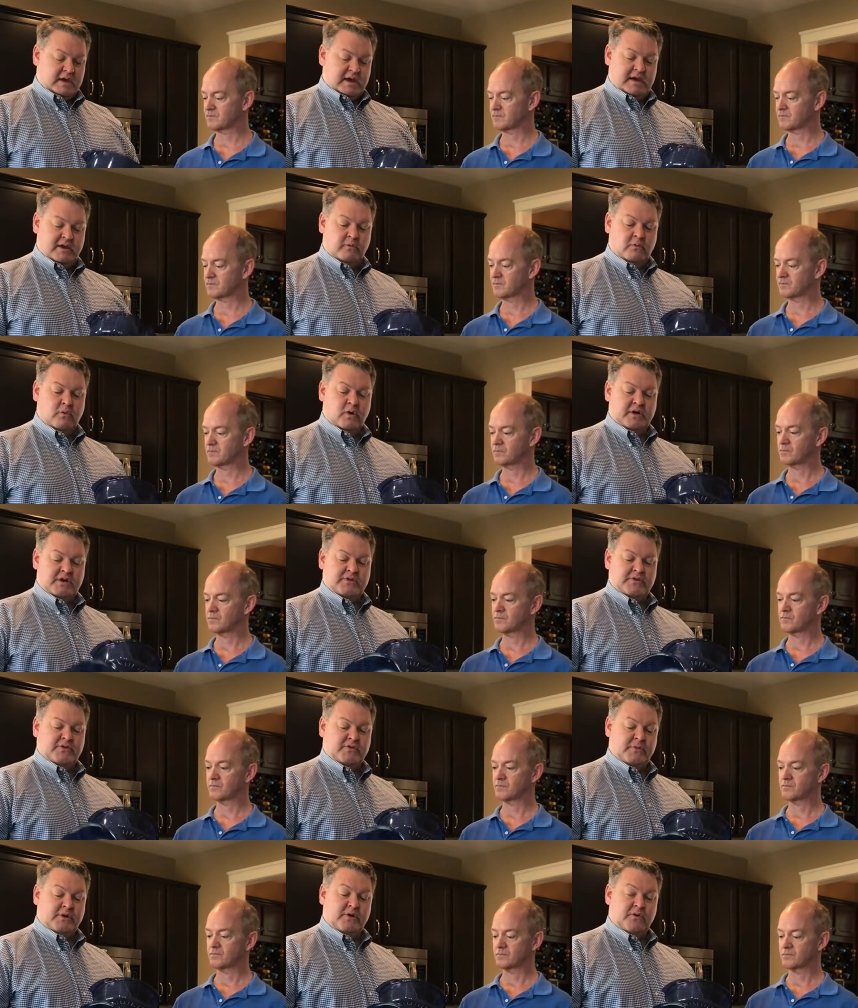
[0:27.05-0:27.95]
Speaker 1: A one
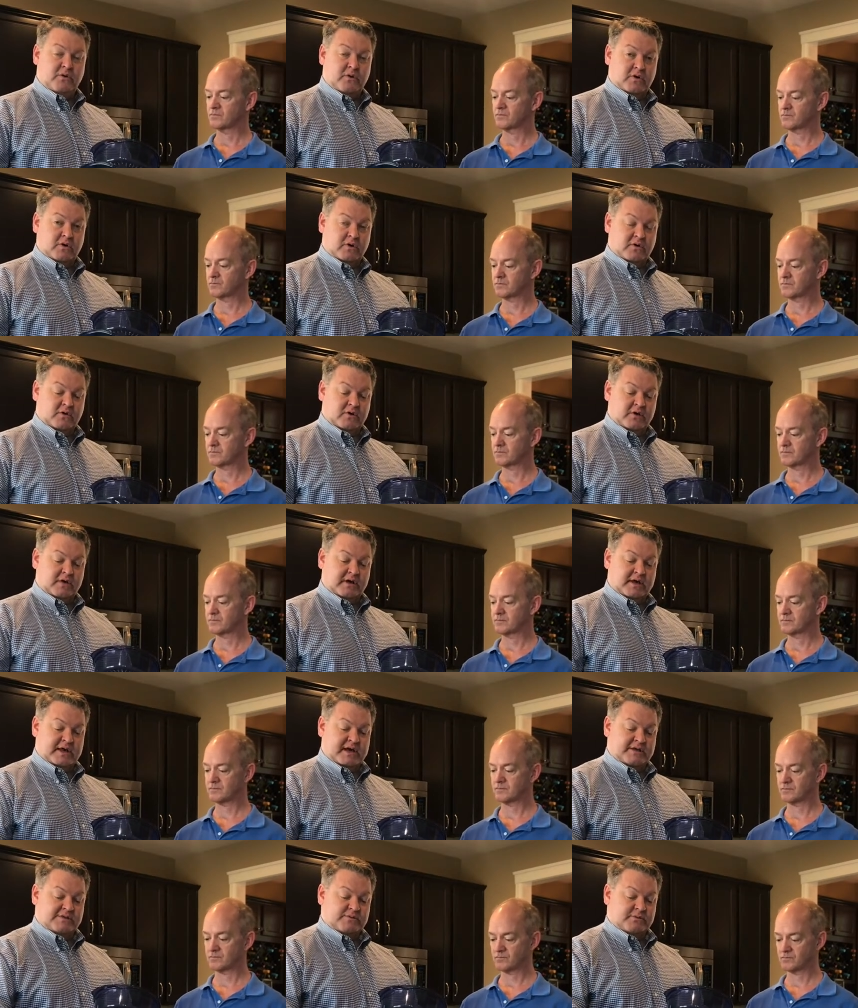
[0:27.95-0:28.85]
and three quarter quart
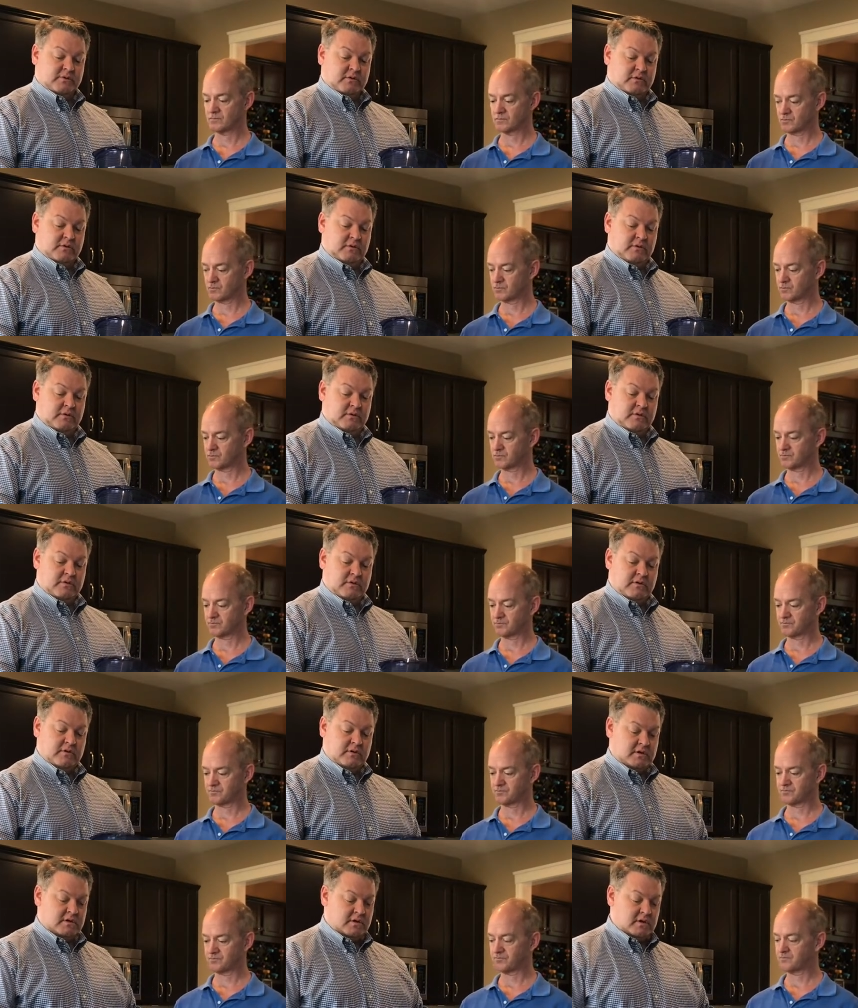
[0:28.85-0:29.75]
casserole
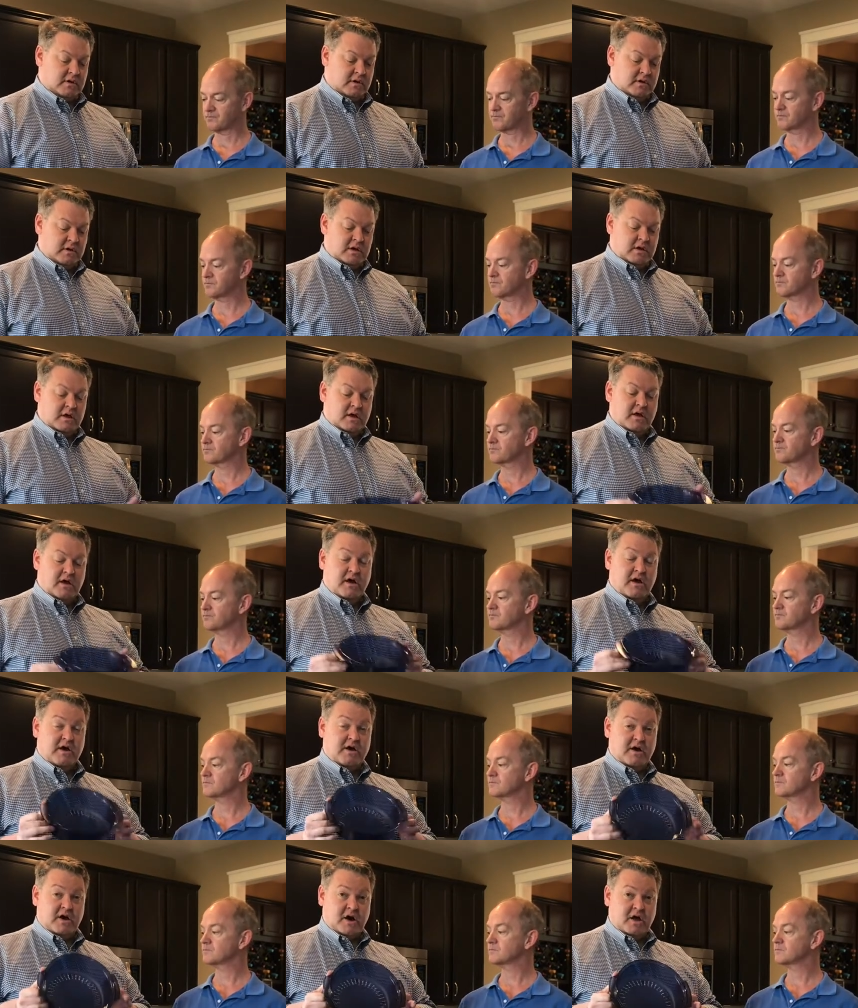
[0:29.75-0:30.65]

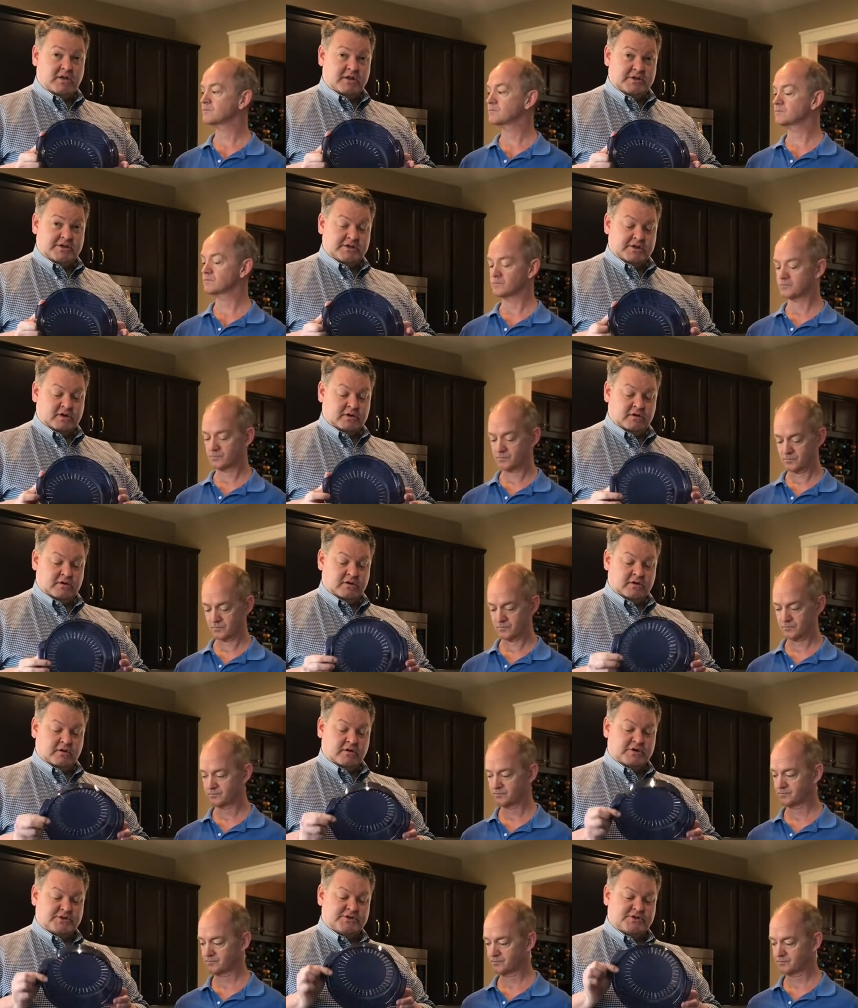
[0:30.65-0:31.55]
a colander
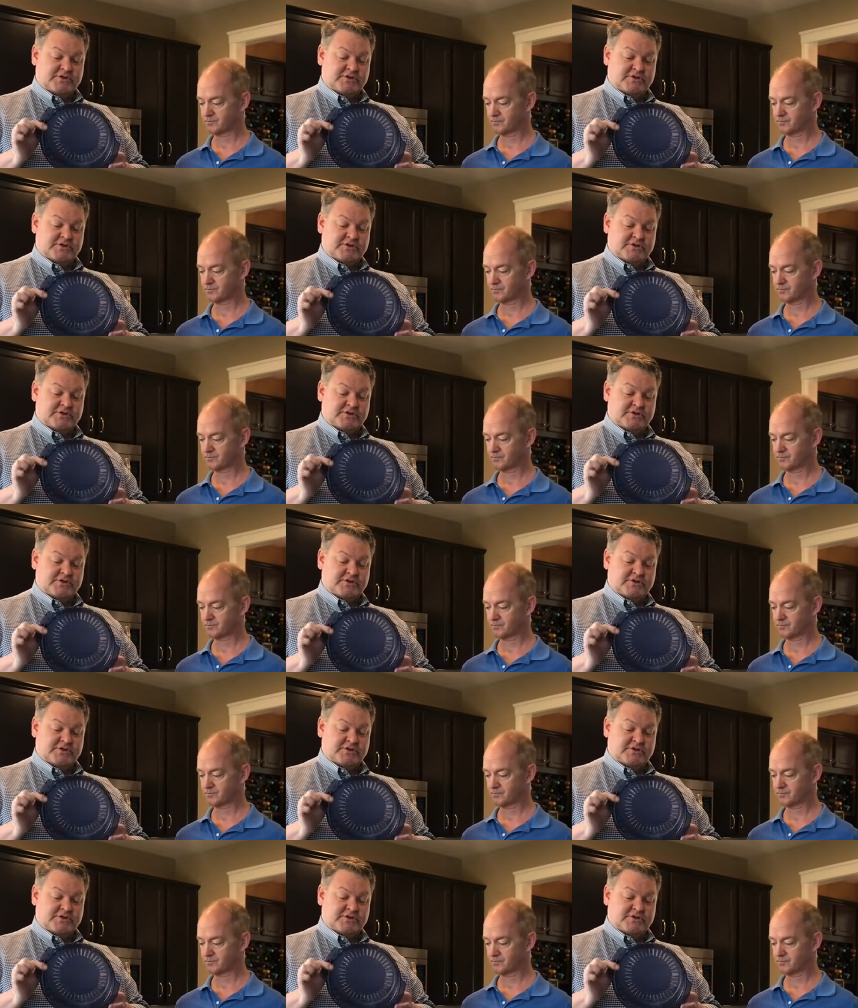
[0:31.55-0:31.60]
or a